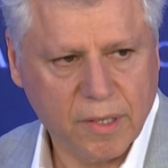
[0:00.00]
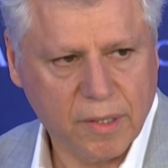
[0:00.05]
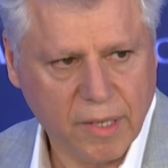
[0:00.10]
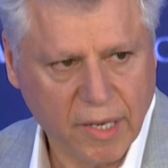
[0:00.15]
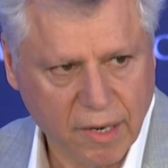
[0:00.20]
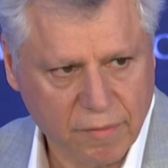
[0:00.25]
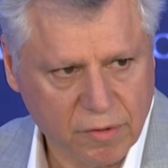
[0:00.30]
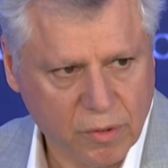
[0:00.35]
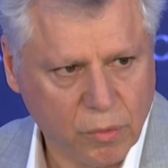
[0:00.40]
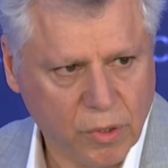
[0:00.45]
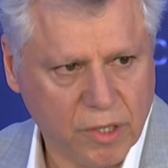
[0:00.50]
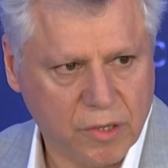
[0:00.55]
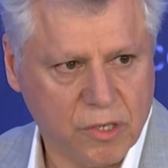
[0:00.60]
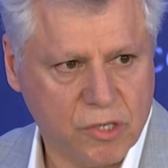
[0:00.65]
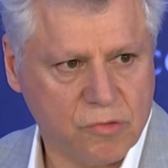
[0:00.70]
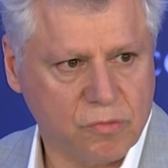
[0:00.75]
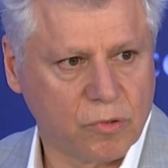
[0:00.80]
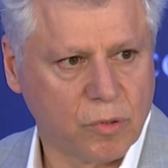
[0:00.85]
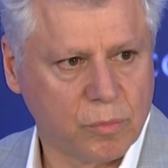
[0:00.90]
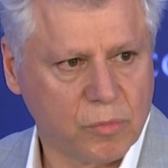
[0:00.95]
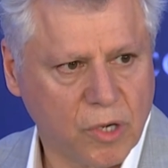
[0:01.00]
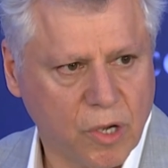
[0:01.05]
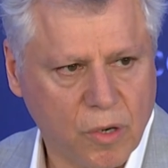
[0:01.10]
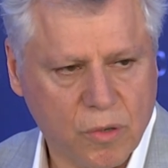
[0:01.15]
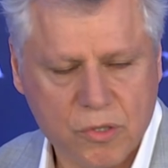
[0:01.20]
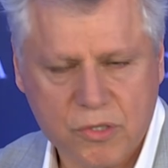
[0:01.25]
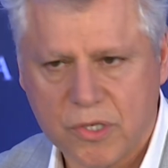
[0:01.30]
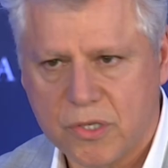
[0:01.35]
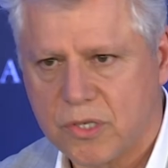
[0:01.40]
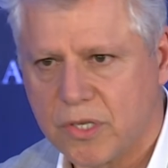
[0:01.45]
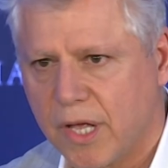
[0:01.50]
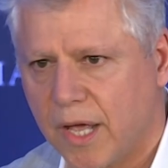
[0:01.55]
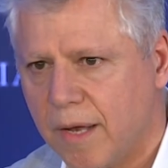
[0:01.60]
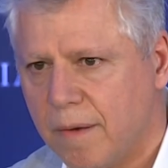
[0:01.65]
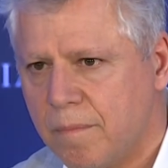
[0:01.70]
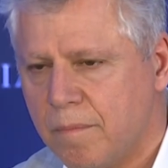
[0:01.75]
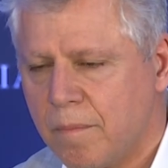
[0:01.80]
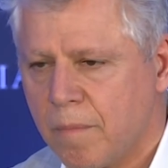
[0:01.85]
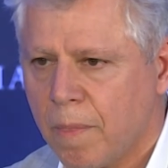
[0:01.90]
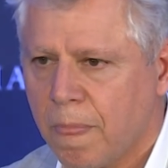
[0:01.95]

everyone in this room knows, is that